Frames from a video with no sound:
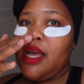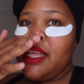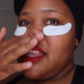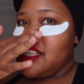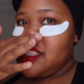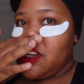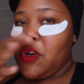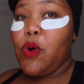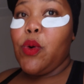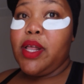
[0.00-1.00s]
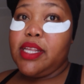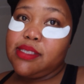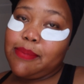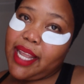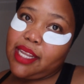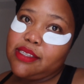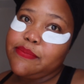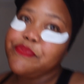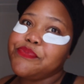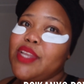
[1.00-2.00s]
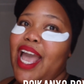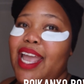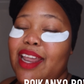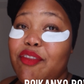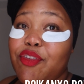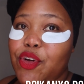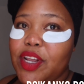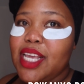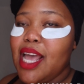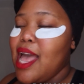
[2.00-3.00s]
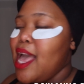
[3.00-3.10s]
things didn't go well as planned. I had a very